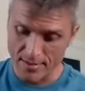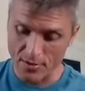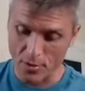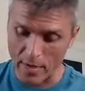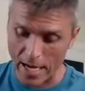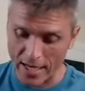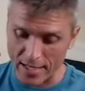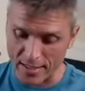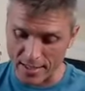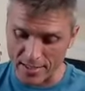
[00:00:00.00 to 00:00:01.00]
let's go back
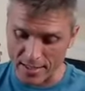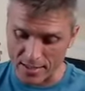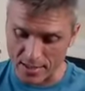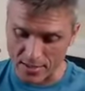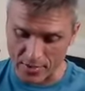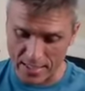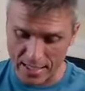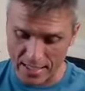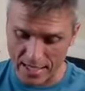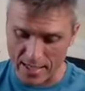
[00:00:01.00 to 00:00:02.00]
into this. Let's read
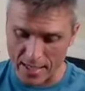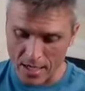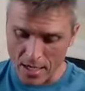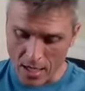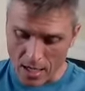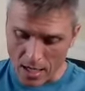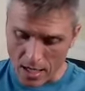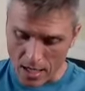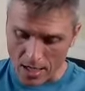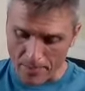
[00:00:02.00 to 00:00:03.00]
that again.
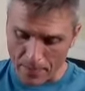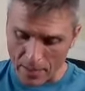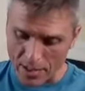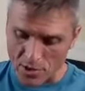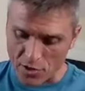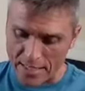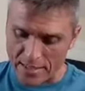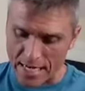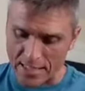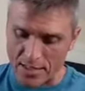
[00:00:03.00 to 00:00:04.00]
A
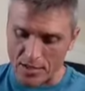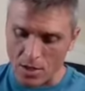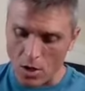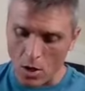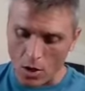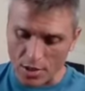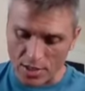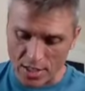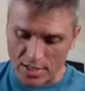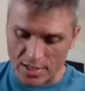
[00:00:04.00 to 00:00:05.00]
transaction are
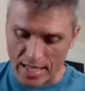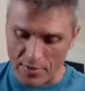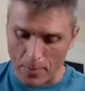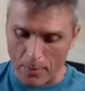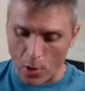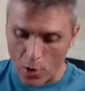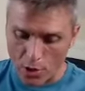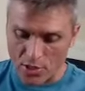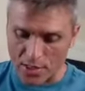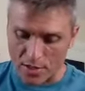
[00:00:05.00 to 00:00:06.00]
such that the
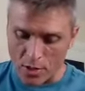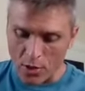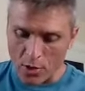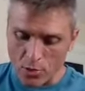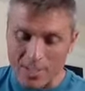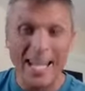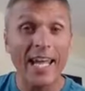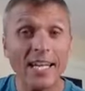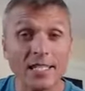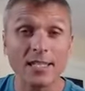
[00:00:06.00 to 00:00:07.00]
person who
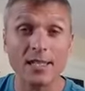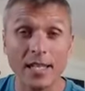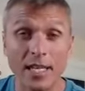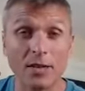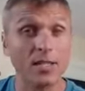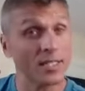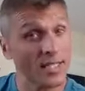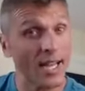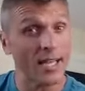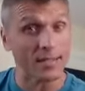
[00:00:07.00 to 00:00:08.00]
takes the legal
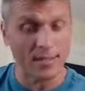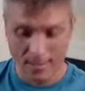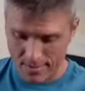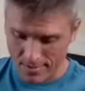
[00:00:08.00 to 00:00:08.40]
estate,